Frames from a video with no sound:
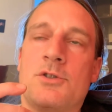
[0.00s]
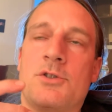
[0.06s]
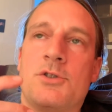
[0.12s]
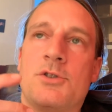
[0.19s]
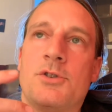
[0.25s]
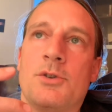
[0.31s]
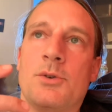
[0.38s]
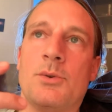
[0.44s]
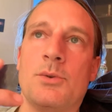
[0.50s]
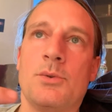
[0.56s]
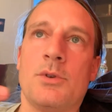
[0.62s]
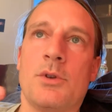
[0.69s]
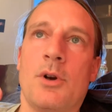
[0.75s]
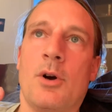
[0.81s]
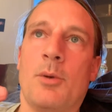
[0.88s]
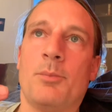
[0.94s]
do
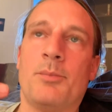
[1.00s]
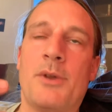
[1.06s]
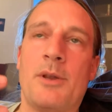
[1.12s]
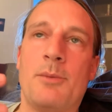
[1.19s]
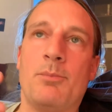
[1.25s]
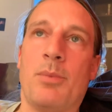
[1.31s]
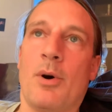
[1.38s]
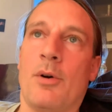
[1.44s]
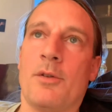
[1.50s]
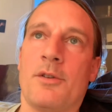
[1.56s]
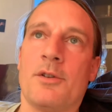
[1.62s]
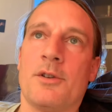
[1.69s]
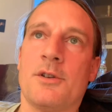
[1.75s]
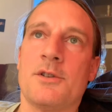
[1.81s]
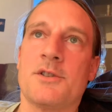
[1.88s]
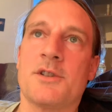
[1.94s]
not be
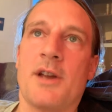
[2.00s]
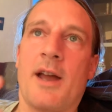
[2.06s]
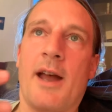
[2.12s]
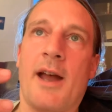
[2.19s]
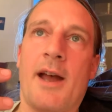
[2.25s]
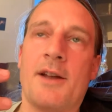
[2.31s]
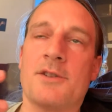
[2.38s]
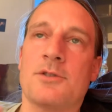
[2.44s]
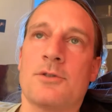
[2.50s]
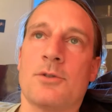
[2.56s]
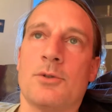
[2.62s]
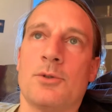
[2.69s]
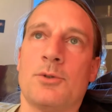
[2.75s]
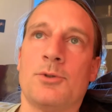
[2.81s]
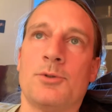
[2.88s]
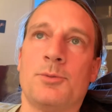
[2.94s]
bothered at
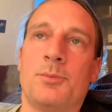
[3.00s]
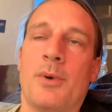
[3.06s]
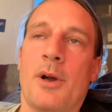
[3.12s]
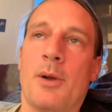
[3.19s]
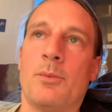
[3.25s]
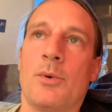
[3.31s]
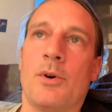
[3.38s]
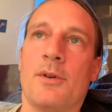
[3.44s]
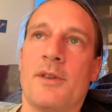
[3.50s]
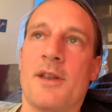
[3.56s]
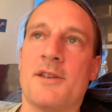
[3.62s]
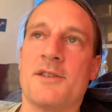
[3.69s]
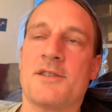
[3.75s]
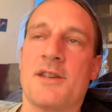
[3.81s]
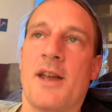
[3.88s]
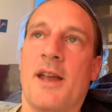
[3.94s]
all by what they're
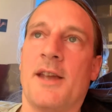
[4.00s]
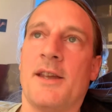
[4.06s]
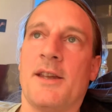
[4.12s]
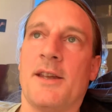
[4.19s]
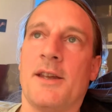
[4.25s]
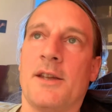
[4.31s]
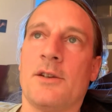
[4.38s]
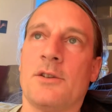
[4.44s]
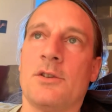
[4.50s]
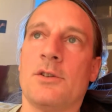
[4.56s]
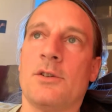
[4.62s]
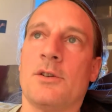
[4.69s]
saying,